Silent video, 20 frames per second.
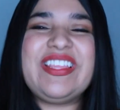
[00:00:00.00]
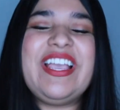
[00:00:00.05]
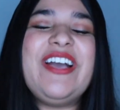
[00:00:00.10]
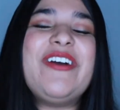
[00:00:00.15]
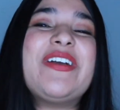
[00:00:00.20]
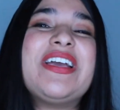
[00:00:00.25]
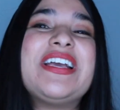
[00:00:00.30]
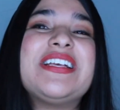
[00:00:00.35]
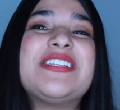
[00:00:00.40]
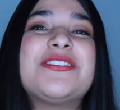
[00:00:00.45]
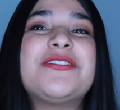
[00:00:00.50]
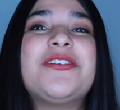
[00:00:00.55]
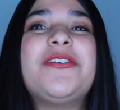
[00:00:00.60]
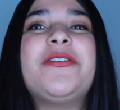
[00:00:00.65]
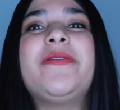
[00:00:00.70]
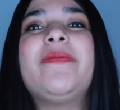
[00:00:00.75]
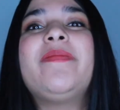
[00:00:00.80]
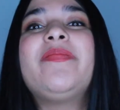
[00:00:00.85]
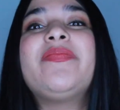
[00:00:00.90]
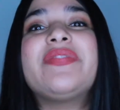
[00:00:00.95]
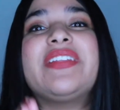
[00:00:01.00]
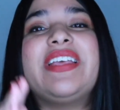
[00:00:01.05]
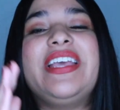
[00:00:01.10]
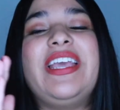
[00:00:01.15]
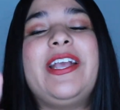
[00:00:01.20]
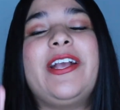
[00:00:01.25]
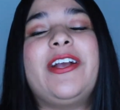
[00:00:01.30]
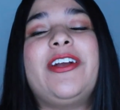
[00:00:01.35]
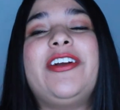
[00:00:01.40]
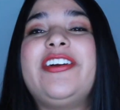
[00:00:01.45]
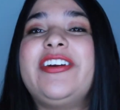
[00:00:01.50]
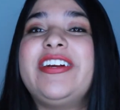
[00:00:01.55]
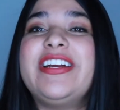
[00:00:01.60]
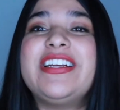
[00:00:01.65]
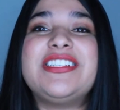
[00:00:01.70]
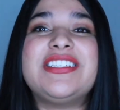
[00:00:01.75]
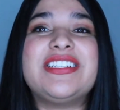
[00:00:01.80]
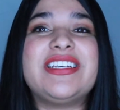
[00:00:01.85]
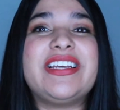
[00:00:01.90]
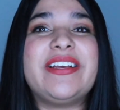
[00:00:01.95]
Okay, so
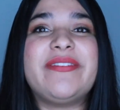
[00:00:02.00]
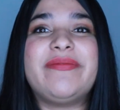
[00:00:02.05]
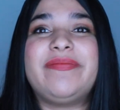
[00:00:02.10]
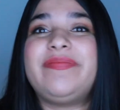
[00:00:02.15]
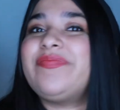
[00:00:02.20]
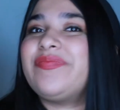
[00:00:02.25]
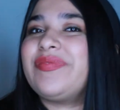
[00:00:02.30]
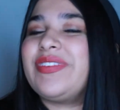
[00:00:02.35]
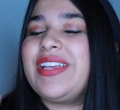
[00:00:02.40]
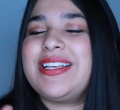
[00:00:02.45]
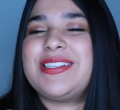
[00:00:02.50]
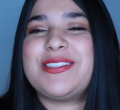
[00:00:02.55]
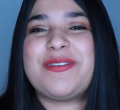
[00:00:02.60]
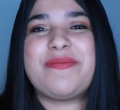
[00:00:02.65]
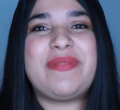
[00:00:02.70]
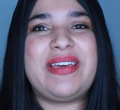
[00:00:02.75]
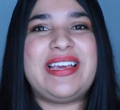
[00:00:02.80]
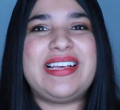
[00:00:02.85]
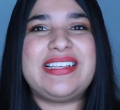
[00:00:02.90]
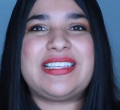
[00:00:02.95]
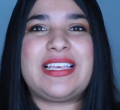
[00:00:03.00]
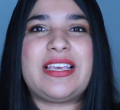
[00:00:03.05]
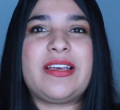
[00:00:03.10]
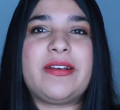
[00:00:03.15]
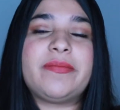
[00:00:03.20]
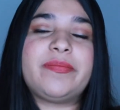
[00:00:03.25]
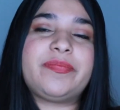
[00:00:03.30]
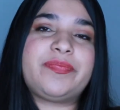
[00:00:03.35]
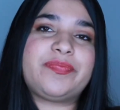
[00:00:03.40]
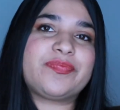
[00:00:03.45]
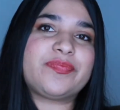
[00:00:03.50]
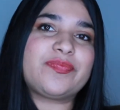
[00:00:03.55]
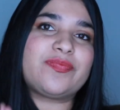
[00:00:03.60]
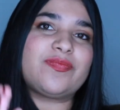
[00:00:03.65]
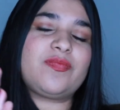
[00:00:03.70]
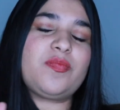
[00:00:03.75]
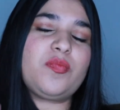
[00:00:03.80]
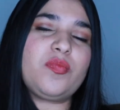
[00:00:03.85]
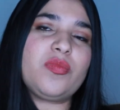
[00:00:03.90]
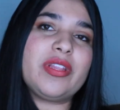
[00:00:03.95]
encouraging is amazing,
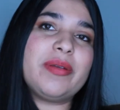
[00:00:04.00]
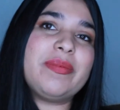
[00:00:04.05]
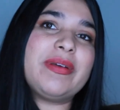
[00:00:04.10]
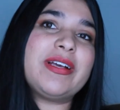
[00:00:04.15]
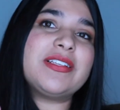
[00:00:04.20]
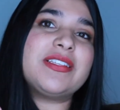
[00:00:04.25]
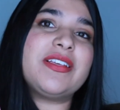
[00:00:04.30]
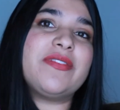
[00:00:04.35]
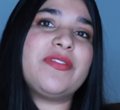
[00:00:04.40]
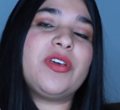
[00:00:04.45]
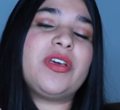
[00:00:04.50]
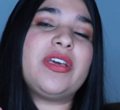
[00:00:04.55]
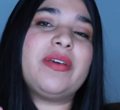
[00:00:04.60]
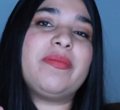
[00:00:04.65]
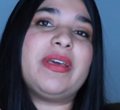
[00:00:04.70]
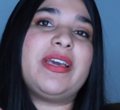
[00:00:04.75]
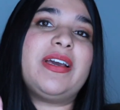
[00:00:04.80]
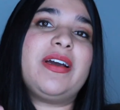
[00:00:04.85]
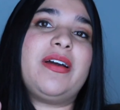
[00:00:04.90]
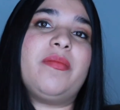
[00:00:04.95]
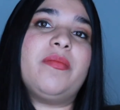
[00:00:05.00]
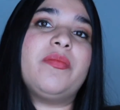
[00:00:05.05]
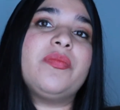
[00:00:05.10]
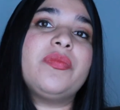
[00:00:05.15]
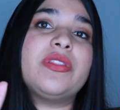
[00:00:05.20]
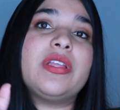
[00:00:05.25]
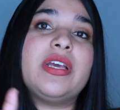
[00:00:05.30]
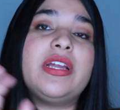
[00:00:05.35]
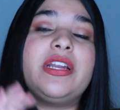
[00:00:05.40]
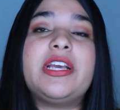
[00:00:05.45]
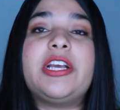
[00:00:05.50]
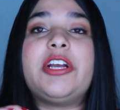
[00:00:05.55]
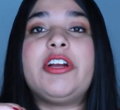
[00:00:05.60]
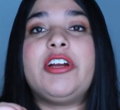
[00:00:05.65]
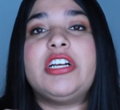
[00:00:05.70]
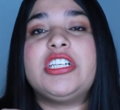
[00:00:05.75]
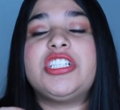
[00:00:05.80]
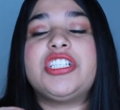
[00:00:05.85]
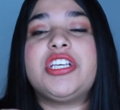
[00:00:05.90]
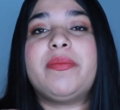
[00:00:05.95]
because if you can become an
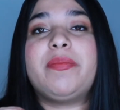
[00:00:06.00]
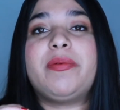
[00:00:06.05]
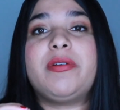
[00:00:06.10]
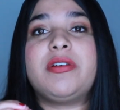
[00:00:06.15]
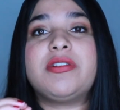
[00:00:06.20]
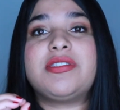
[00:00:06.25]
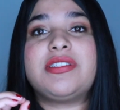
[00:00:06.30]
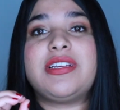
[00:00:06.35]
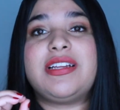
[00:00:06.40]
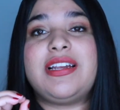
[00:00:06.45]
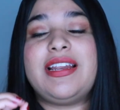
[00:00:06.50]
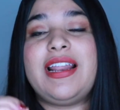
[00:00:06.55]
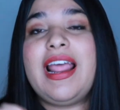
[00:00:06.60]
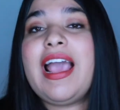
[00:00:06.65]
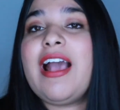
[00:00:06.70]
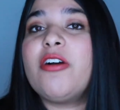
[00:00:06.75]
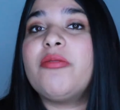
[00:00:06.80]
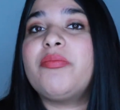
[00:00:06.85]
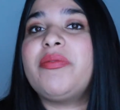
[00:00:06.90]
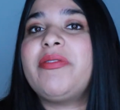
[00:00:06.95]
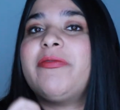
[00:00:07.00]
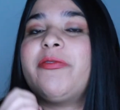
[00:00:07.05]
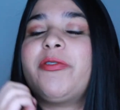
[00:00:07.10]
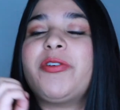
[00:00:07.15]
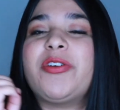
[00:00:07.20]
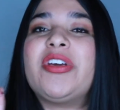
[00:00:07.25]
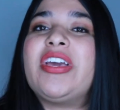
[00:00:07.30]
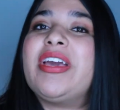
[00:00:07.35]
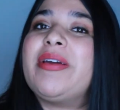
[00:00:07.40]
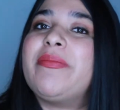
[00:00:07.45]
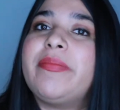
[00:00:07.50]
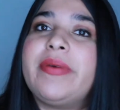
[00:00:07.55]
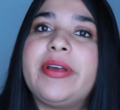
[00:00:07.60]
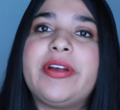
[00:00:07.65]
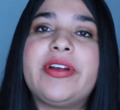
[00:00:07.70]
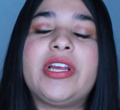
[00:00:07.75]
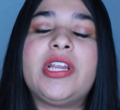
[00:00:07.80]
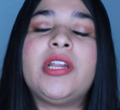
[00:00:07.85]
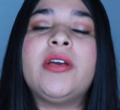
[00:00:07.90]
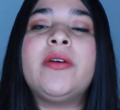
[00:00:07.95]
encouraging person now before you get
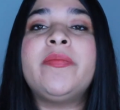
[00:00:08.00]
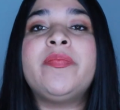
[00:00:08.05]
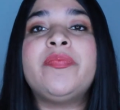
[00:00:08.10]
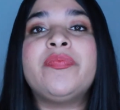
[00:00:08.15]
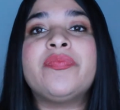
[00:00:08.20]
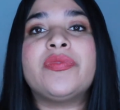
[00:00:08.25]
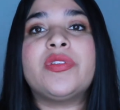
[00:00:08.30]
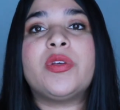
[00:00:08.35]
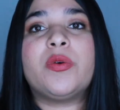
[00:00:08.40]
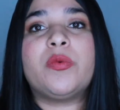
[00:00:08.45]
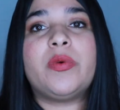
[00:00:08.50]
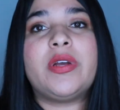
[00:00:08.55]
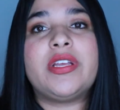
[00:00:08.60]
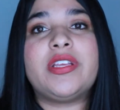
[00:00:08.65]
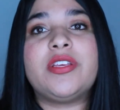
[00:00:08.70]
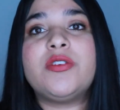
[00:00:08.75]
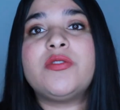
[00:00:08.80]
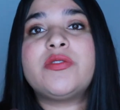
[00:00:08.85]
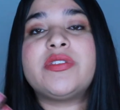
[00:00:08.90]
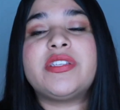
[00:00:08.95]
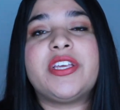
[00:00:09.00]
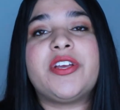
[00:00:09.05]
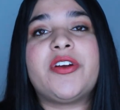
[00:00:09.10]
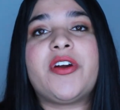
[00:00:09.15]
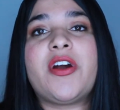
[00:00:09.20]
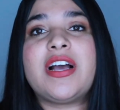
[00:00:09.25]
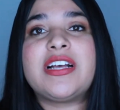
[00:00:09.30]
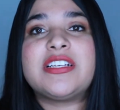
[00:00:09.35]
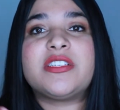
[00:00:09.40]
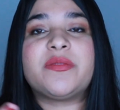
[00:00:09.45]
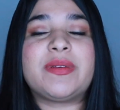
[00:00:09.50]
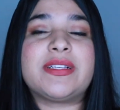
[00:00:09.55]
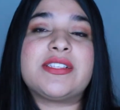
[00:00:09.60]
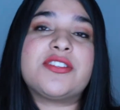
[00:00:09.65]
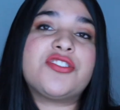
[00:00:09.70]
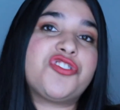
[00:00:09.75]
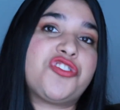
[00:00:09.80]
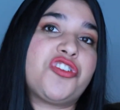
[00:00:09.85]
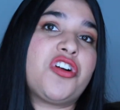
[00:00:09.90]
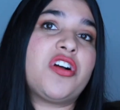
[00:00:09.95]
married, when you see your husband
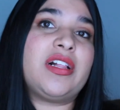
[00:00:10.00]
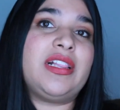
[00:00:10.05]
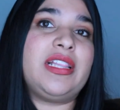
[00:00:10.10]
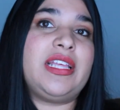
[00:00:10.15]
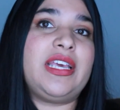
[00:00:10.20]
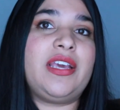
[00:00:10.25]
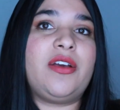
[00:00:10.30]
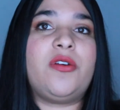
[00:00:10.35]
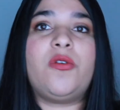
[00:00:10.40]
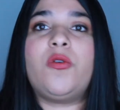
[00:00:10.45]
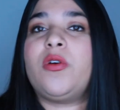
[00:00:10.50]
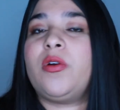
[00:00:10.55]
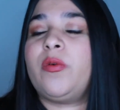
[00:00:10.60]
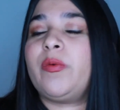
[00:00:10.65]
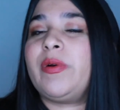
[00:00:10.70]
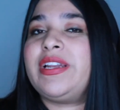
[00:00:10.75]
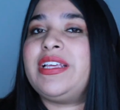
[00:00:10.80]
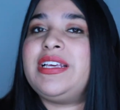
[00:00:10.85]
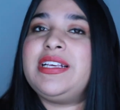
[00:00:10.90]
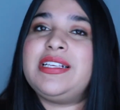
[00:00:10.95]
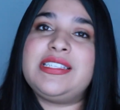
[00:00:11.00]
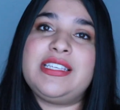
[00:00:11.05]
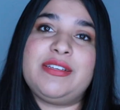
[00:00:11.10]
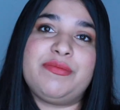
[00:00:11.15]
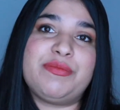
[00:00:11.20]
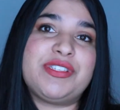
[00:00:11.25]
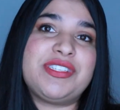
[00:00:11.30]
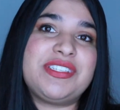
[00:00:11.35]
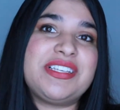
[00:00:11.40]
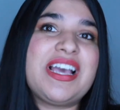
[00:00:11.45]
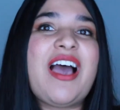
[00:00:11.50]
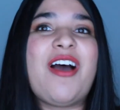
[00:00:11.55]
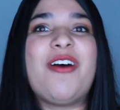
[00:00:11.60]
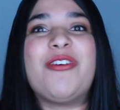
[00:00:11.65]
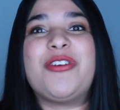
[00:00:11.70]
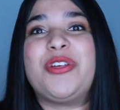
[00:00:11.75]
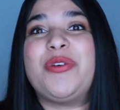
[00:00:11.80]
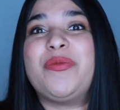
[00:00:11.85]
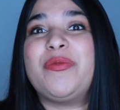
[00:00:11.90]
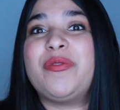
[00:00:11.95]
struggling or when he seems
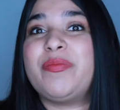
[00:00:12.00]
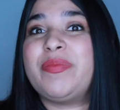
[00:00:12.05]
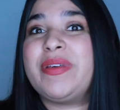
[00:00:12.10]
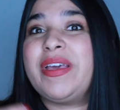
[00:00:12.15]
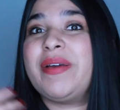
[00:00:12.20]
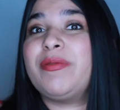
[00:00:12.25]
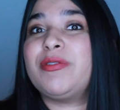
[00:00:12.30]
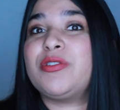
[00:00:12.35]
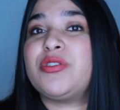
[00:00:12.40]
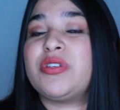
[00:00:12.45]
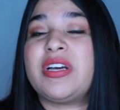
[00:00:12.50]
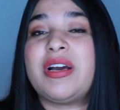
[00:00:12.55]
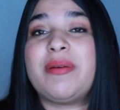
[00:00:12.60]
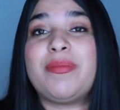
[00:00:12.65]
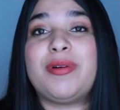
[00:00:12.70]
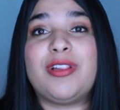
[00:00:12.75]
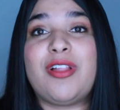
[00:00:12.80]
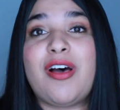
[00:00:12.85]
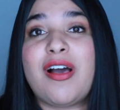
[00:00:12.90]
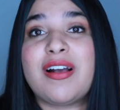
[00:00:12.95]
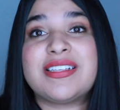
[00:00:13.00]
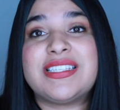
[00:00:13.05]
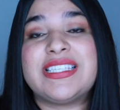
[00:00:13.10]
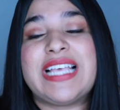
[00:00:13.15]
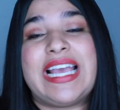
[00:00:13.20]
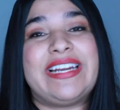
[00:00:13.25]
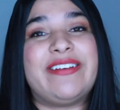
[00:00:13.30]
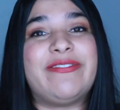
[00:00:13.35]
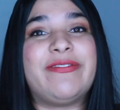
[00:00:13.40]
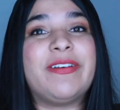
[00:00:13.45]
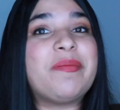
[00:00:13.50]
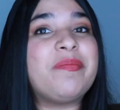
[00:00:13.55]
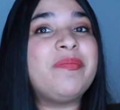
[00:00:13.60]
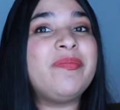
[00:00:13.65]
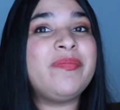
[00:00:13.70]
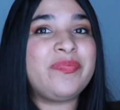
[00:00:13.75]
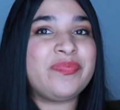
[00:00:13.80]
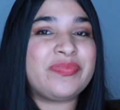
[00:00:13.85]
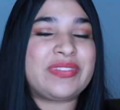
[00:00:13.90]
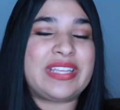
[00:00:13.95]
down, you will be able to come alongside of him
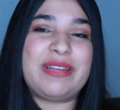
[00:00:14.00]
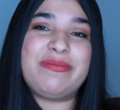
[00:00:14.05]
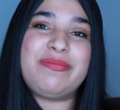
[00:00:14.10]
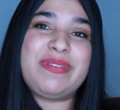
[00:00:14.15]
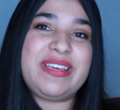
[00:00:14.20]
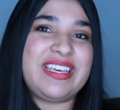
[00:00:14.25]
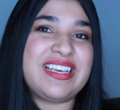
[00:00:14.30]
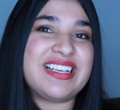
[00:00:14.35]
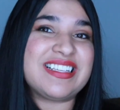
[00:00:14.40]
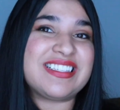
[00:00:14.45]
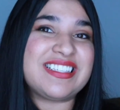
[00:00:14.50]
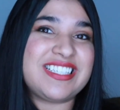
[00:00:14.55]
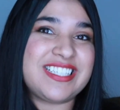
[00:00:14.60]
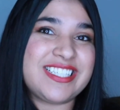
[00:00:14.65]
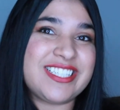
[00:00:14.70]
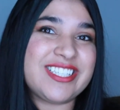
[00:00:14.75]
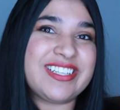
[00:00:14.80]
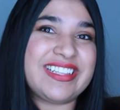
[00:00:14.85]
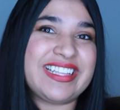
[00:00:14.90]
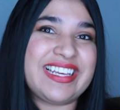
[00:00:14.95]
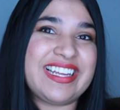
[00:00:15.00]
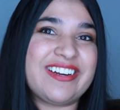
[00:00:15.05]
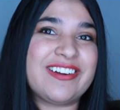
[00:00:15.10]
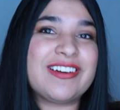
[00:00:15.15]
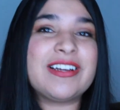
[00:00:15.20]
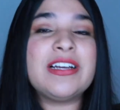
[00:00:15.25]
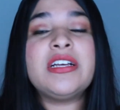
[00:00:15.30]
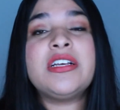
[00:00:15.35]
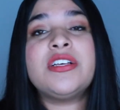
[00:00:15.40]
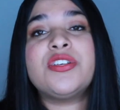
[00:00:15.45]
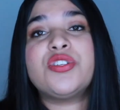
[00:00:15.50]
and be his cheerleader.